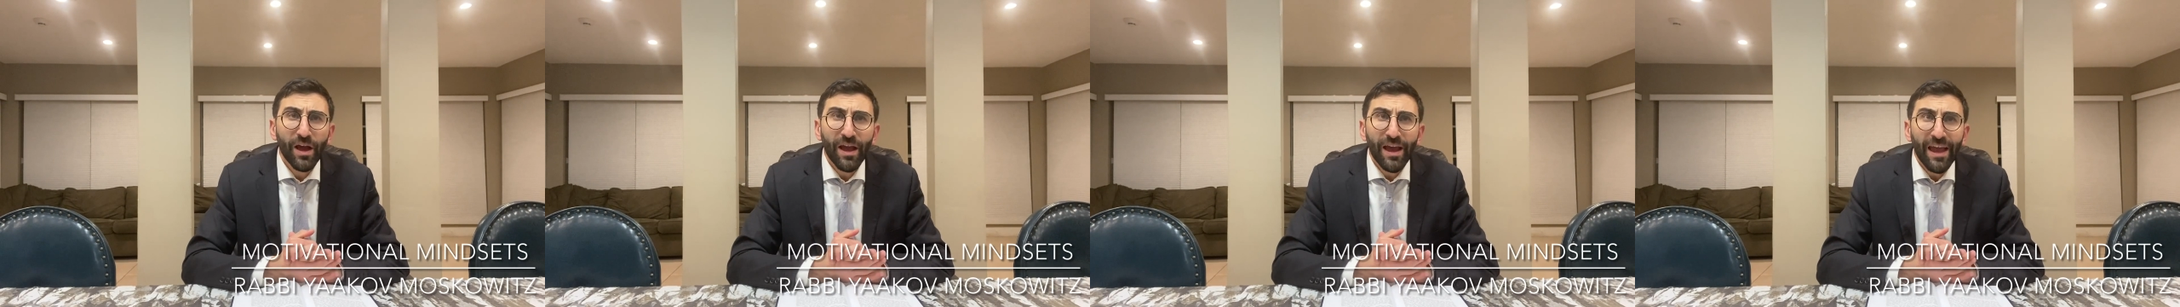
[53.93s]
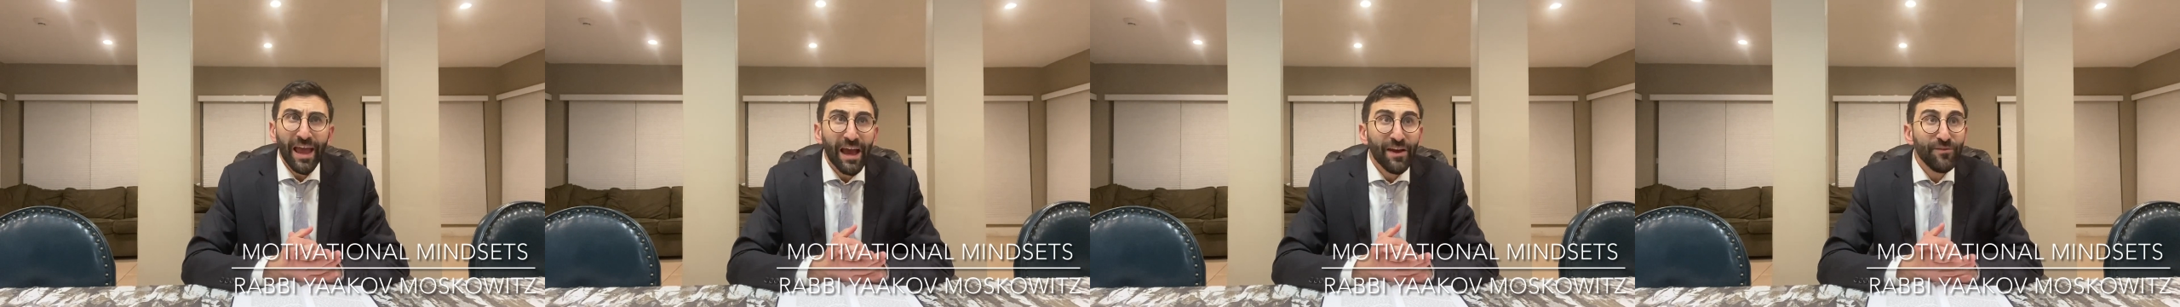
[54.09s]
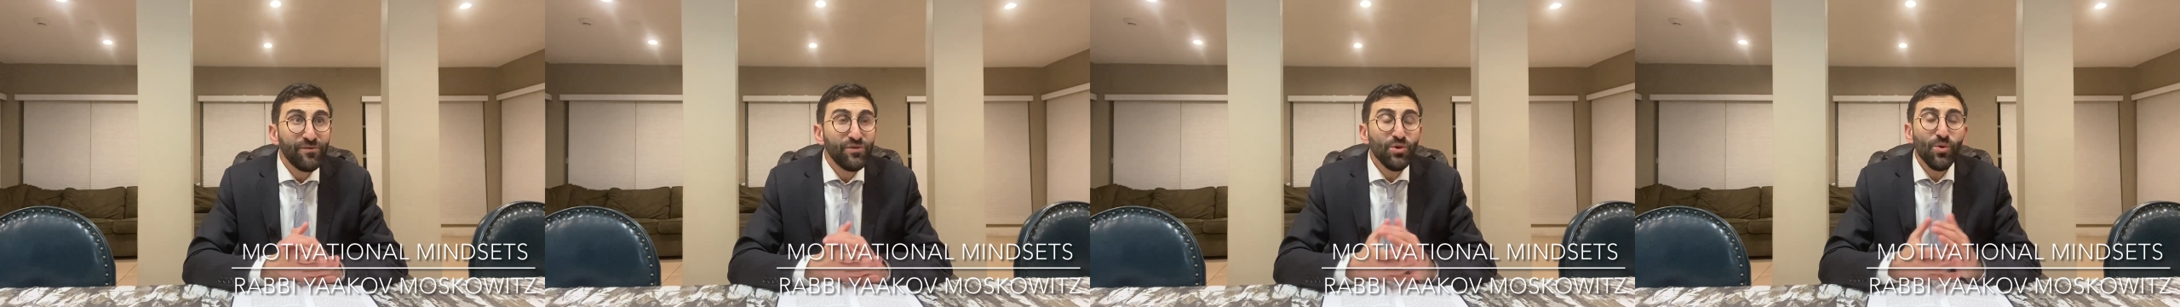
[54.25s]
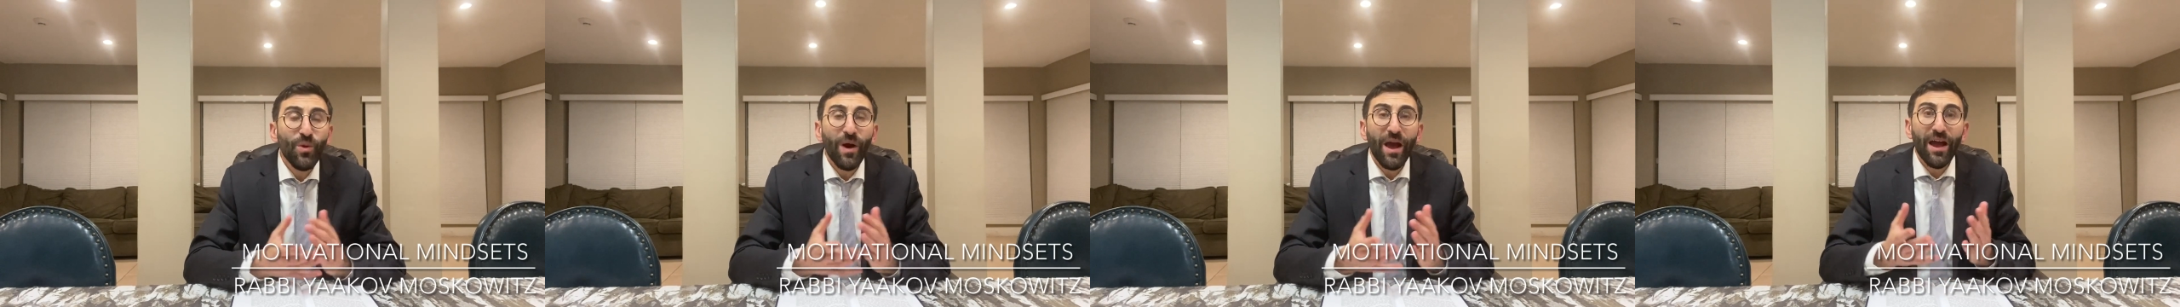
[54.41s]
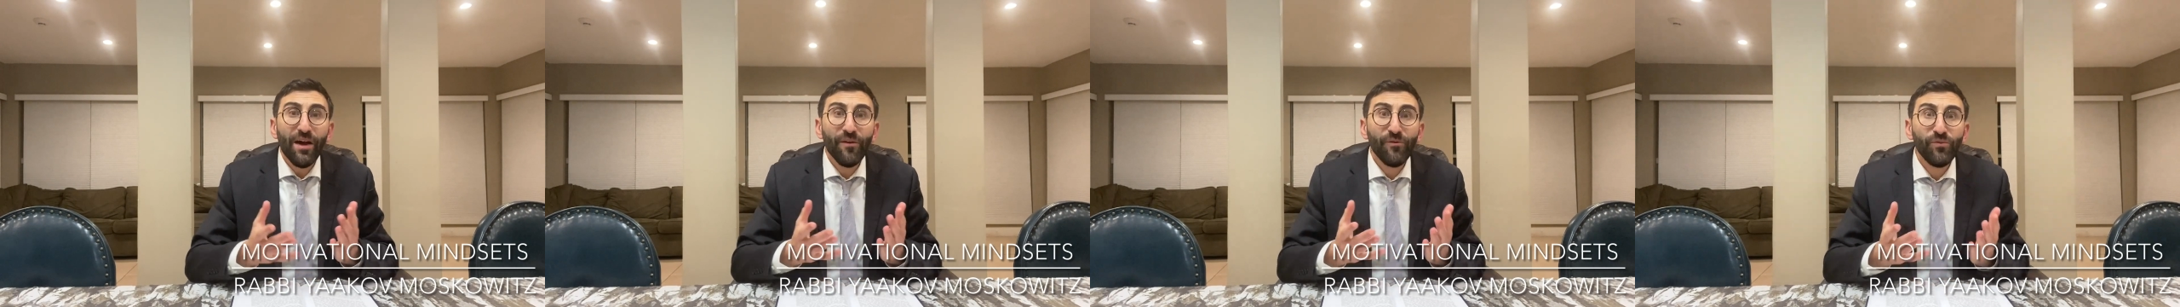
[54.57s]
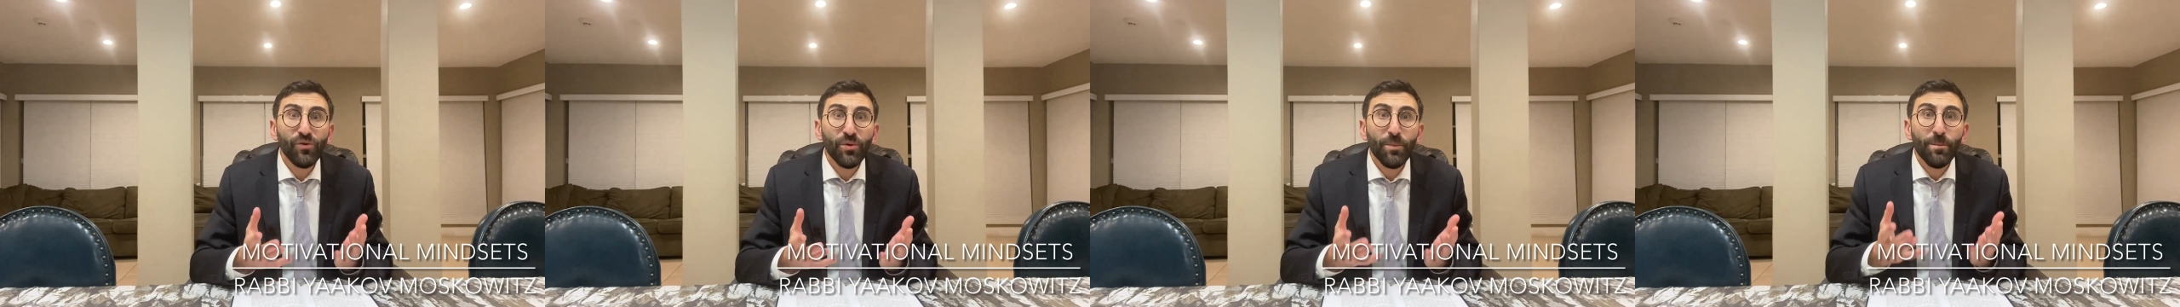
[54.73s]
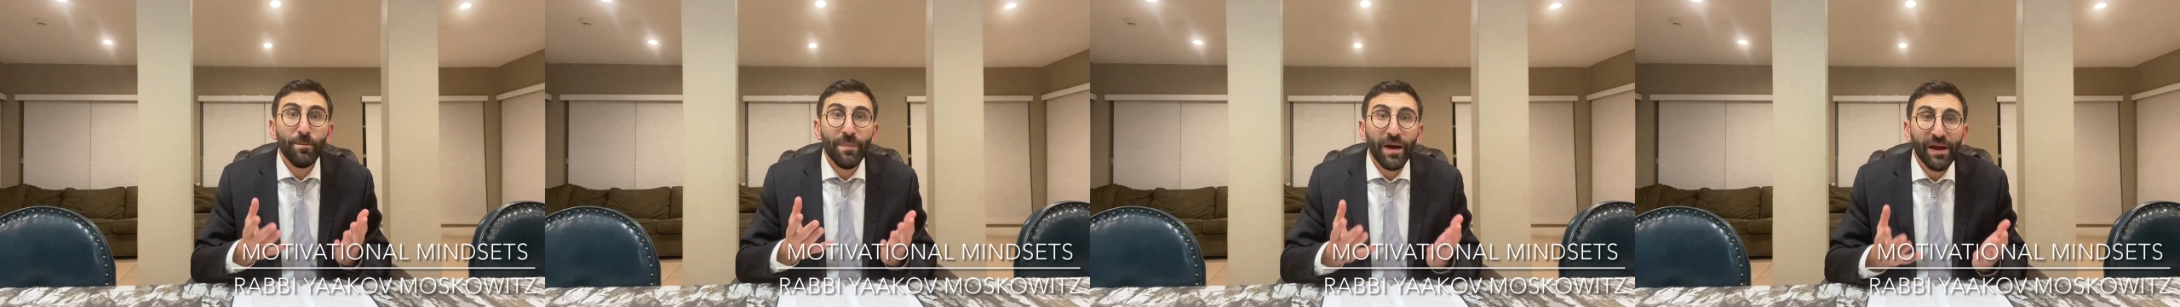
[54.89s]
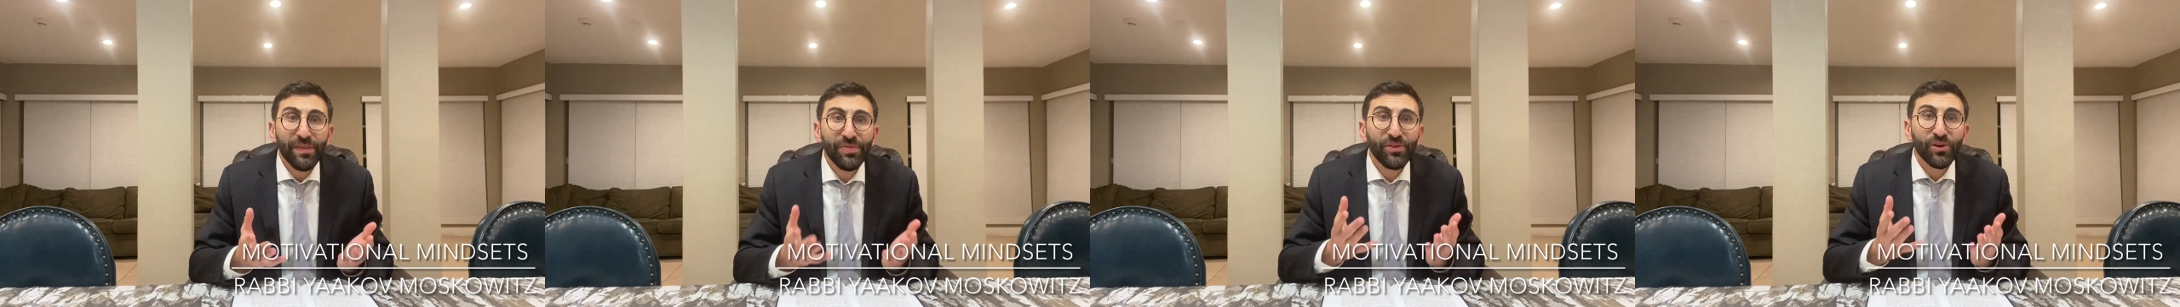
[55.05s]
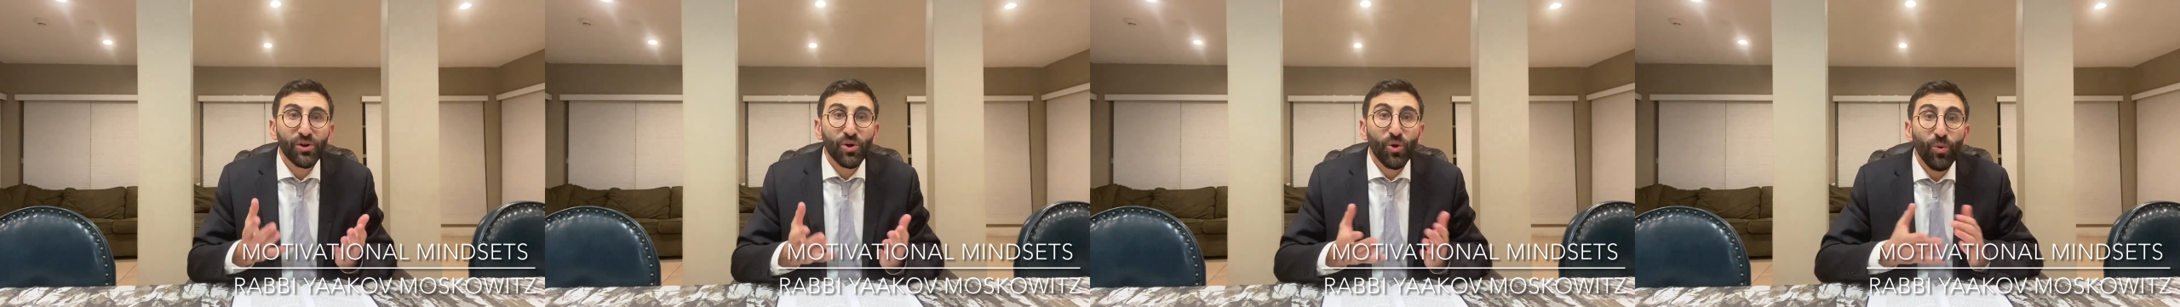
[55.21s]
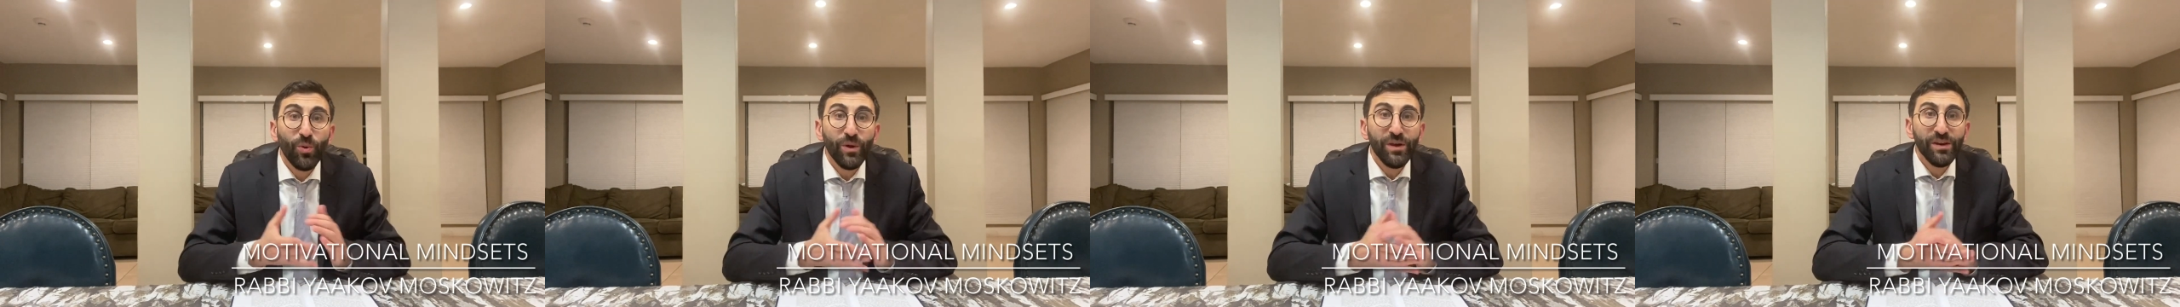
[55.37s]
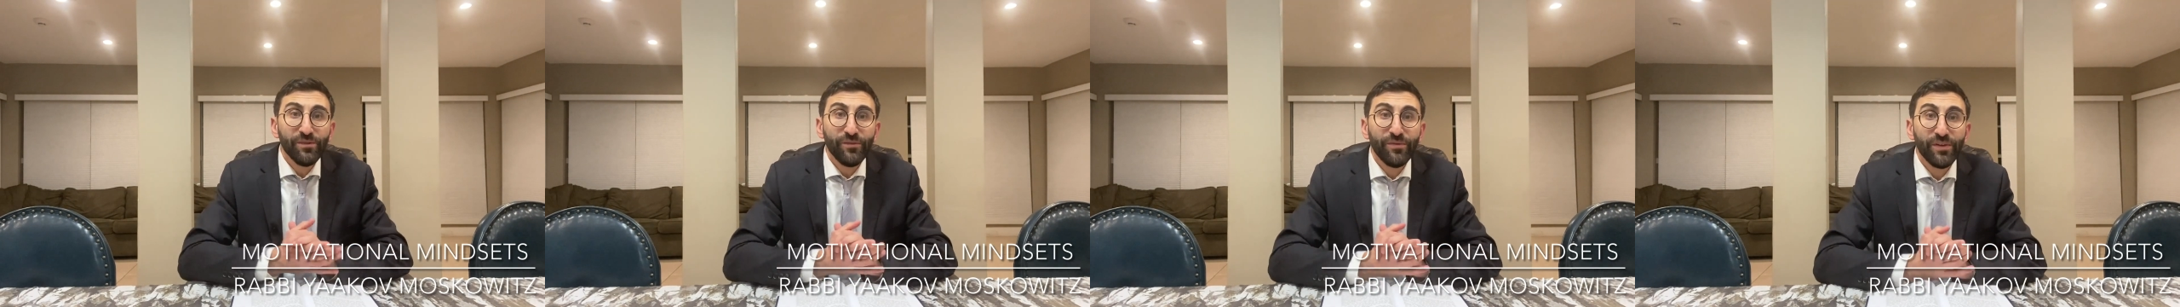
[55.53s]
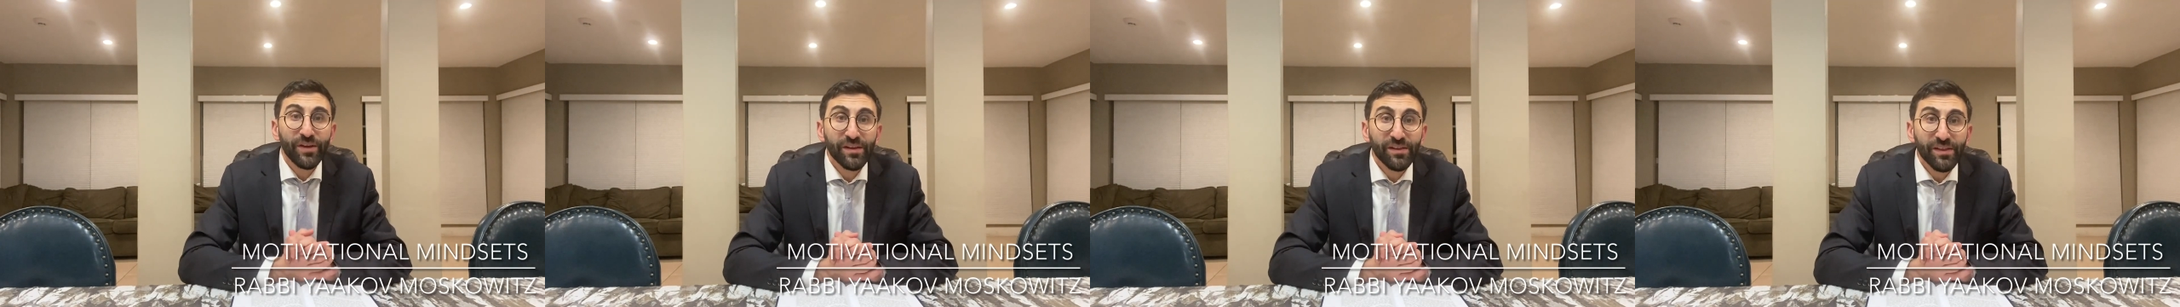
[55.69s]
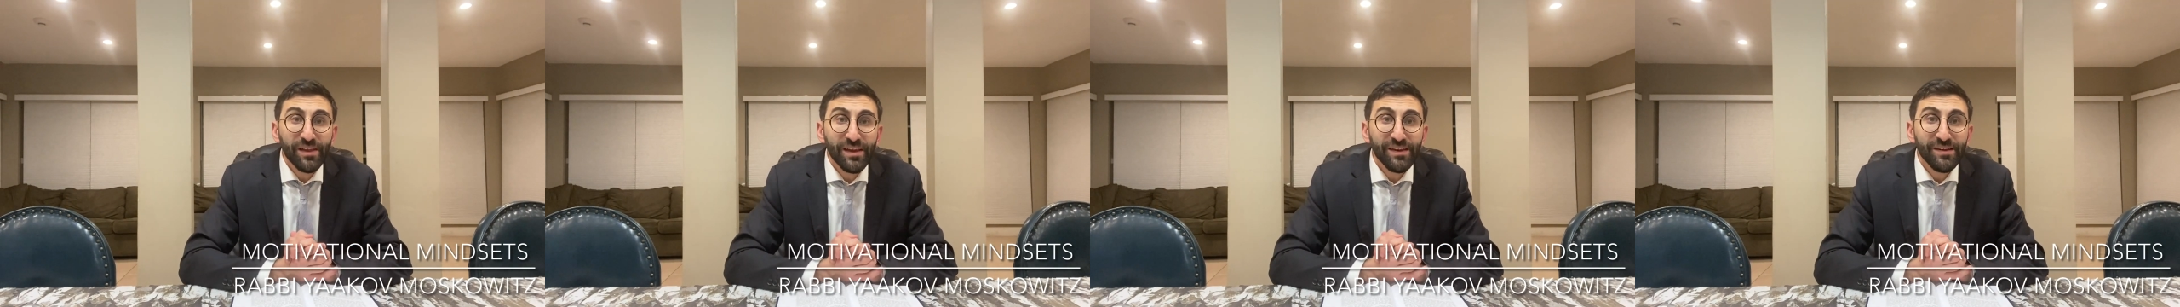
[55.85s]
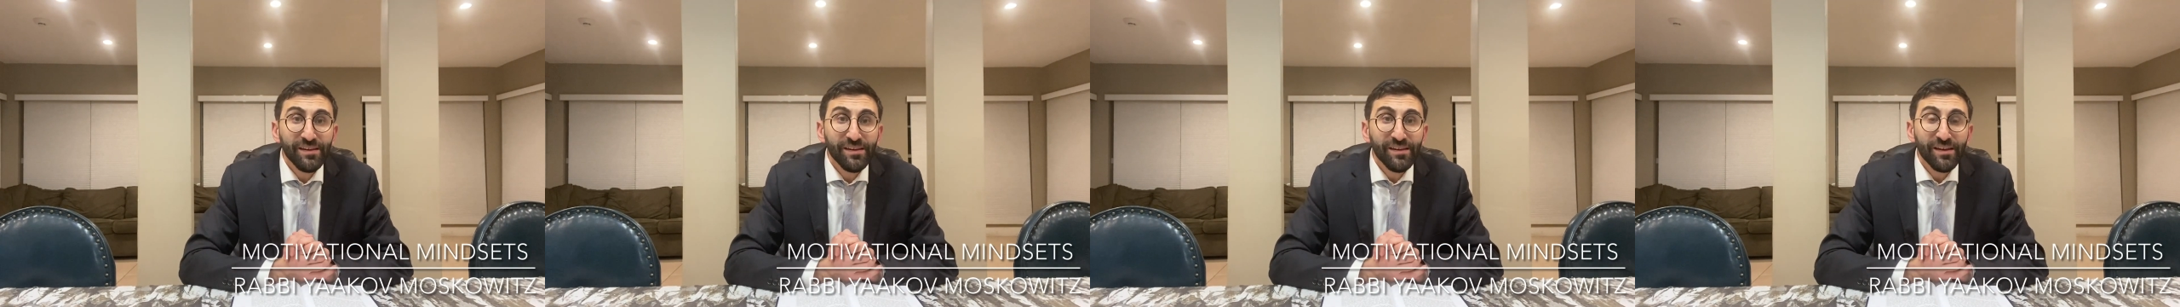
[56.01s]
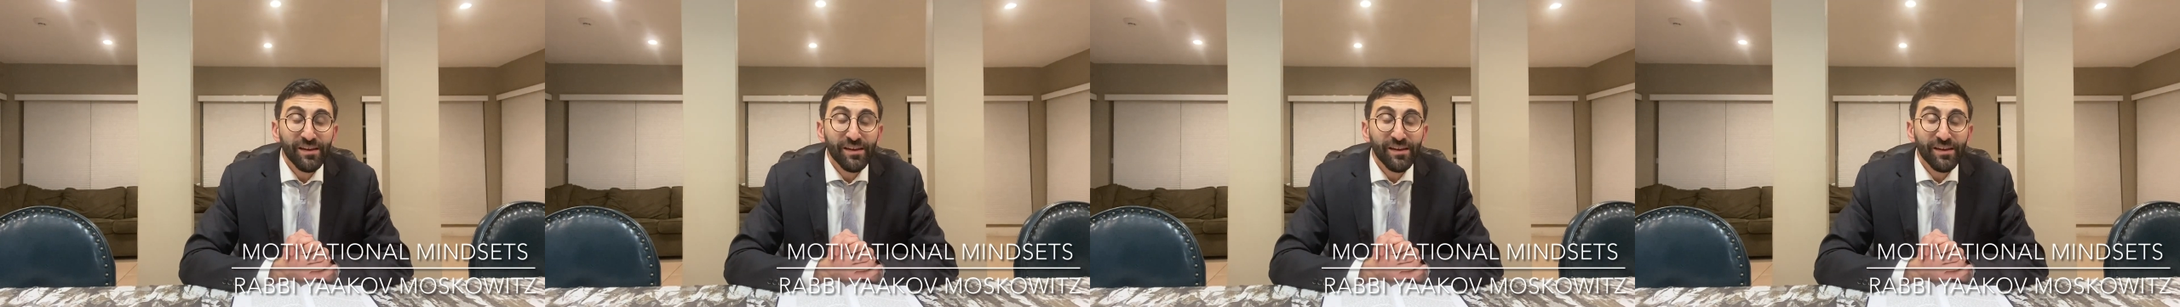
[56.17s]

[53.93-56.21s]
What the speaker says: have you ever met the Queen of England?"